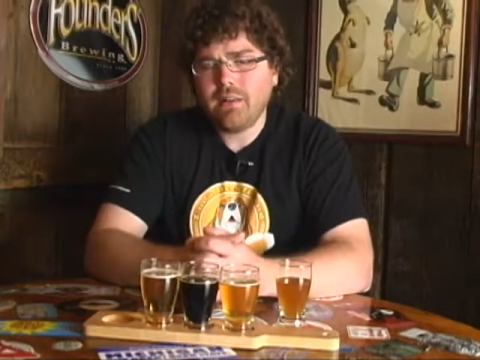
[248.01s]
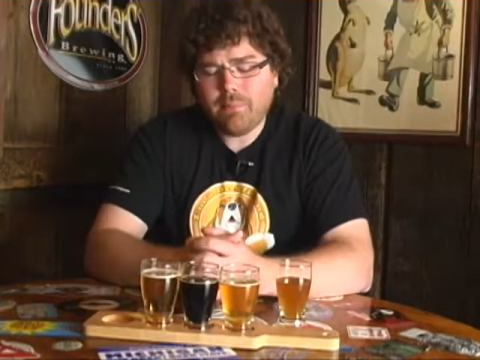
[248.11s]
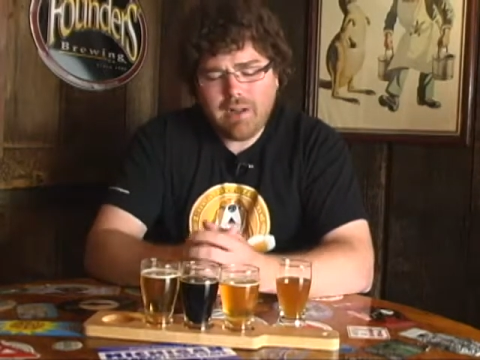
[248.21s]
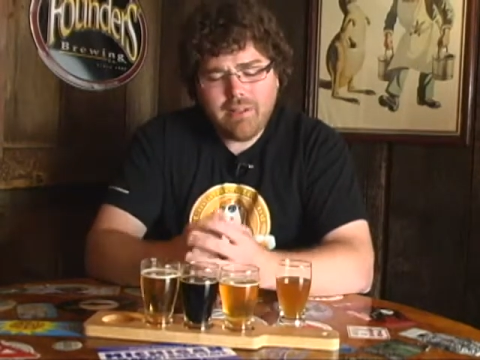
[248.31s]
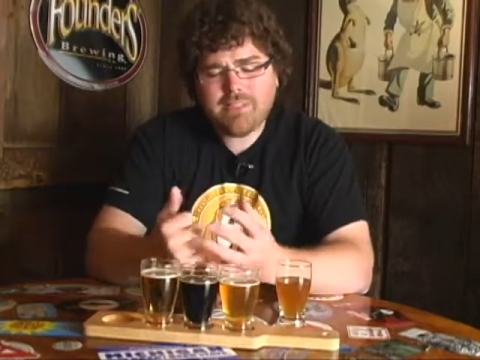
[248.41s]

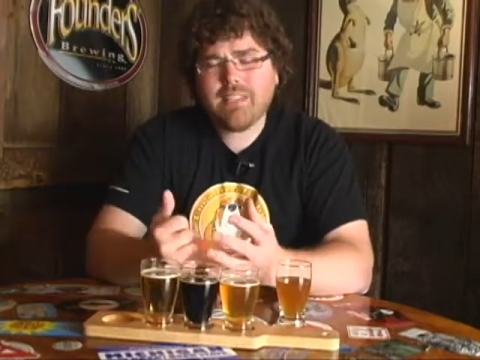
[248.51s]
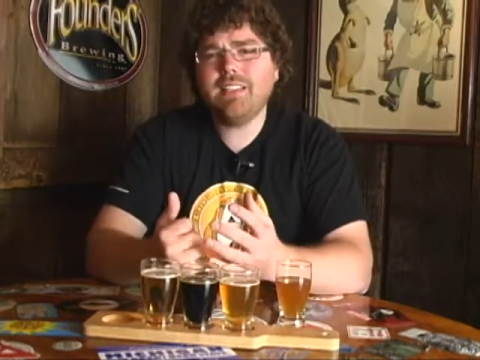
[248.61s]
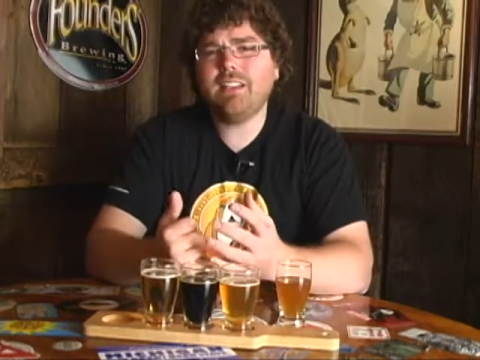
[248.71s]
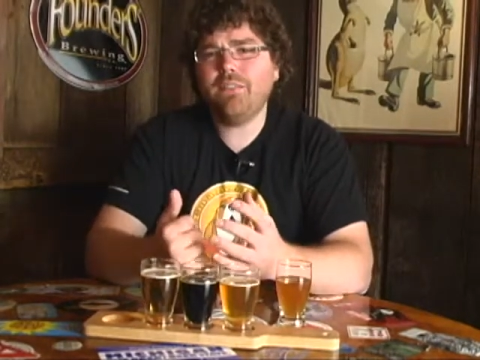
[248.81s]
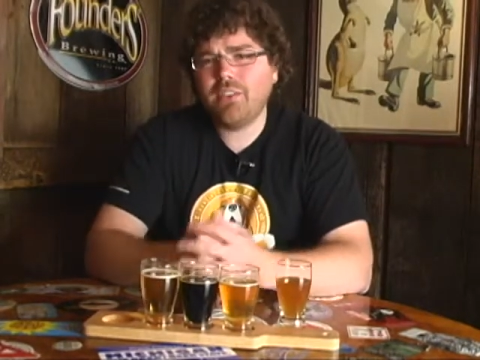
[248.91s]
But I would say
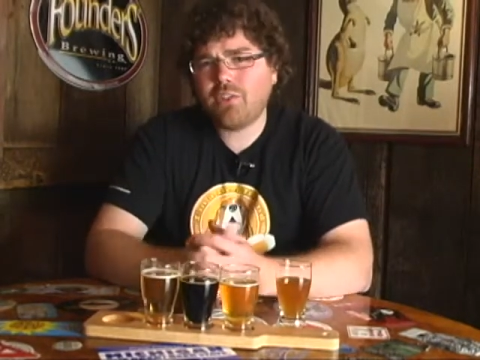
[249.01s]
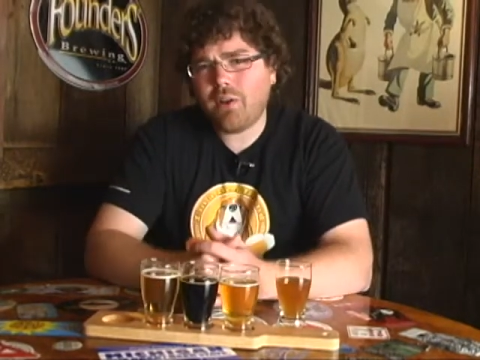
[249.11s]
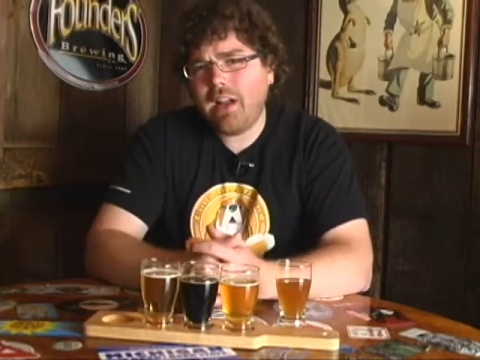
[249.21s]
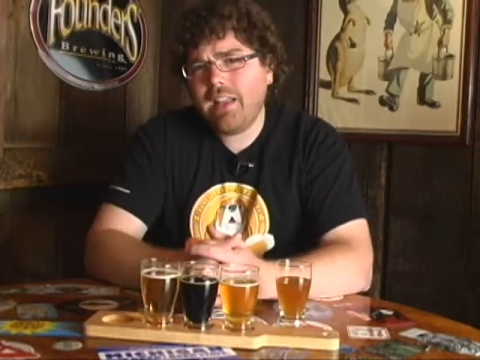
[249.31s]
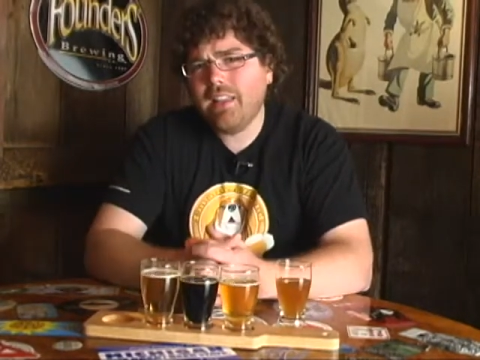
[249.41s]
definitely
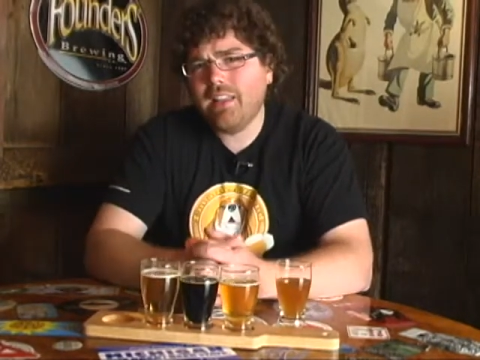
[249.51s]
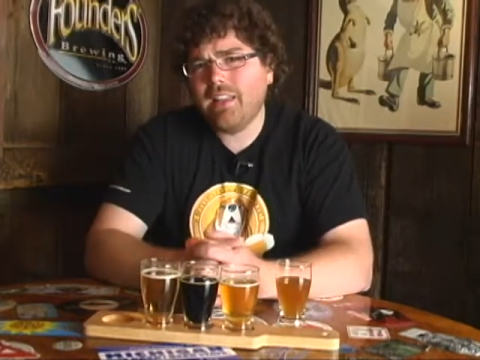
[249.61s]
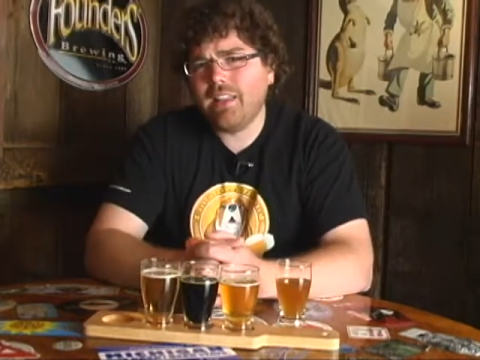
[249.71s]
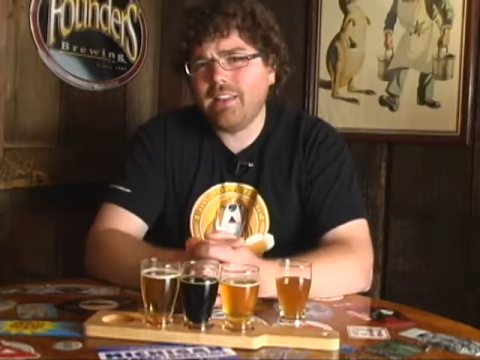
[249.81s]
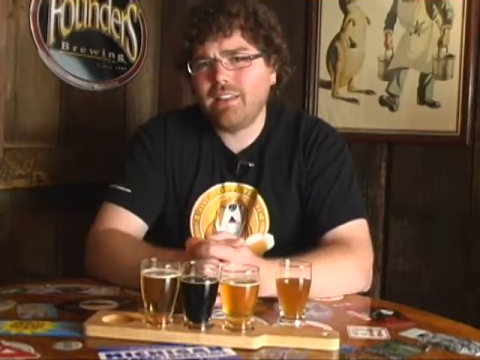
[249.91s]
try it
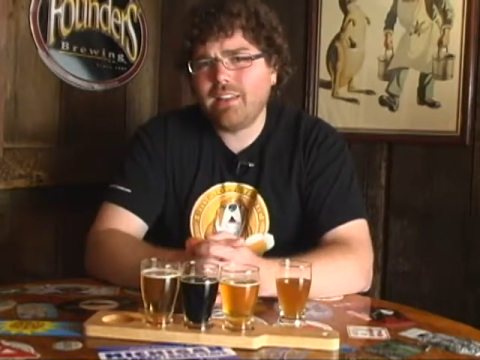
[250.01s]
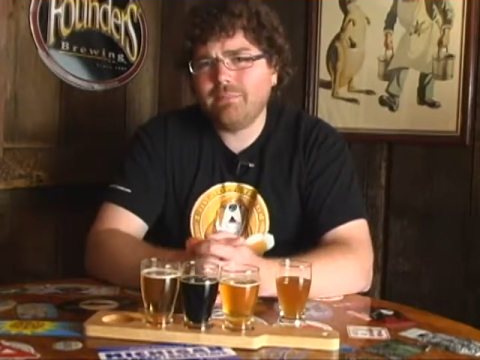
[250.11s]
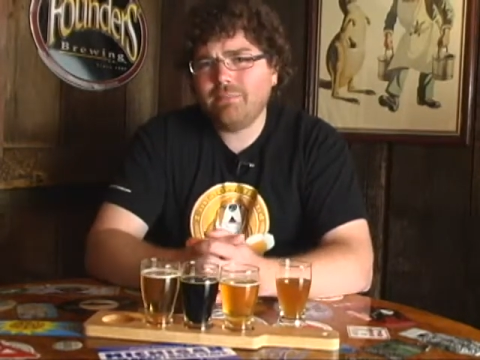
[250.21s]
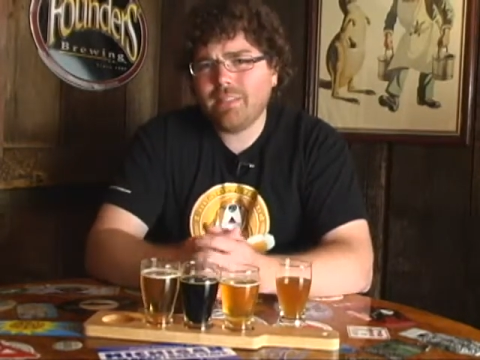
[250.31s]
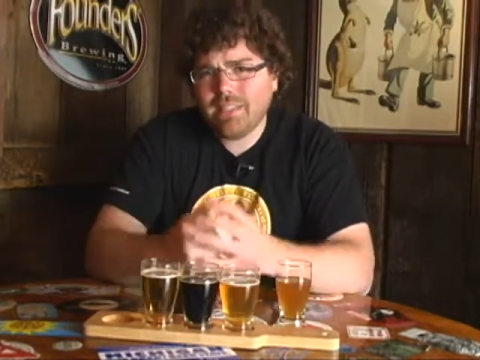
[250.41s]
and
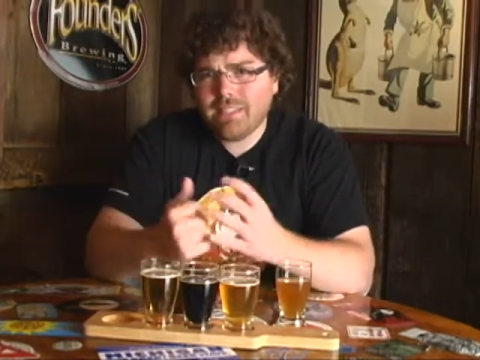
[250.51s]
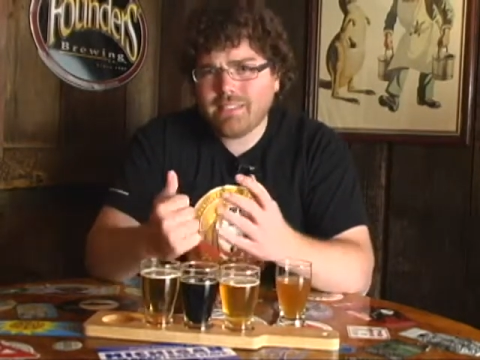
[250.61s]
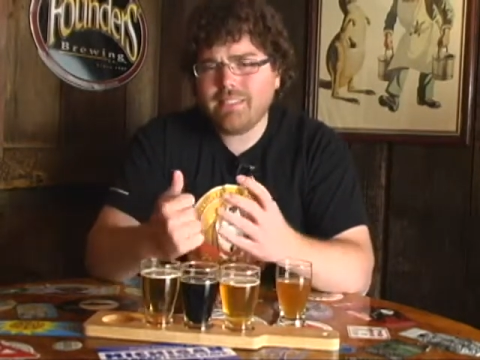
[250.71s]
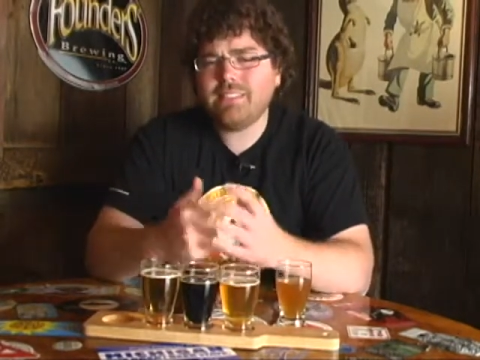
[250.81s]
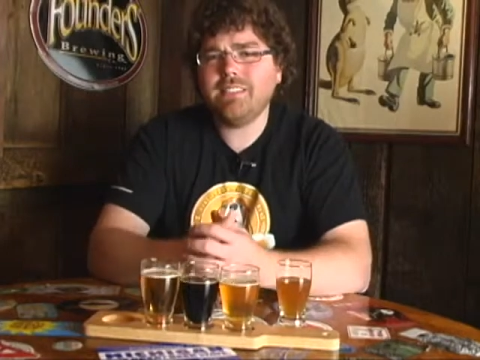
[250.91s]
at
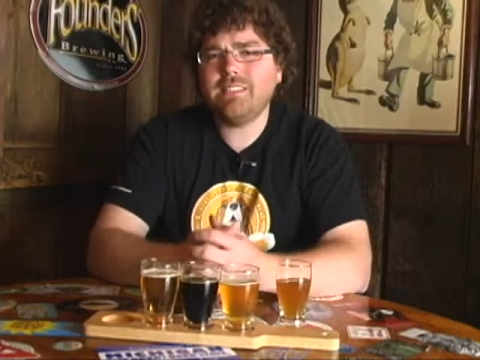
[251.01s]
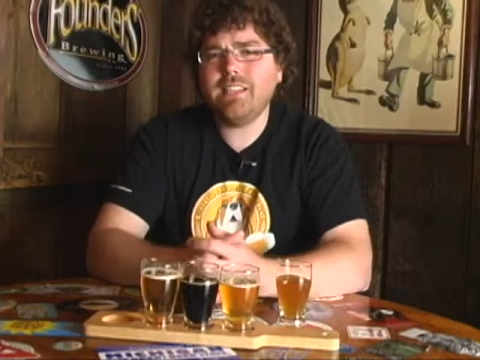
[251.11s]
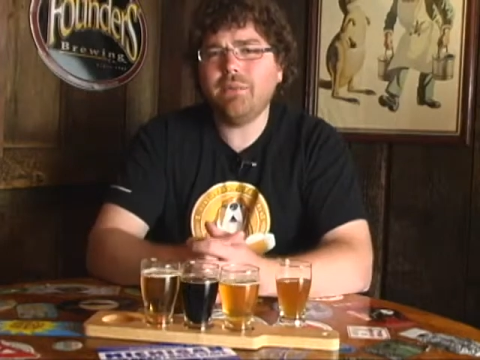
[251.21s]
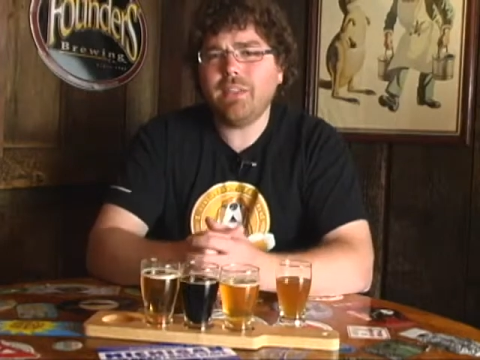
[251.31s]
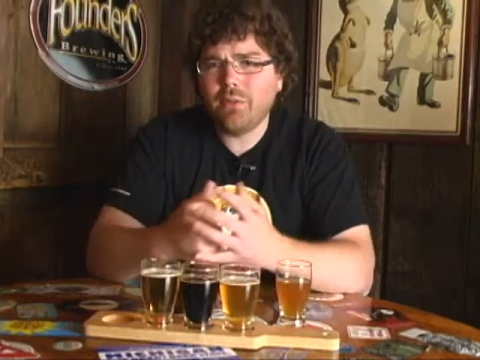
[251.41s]
least let's see what you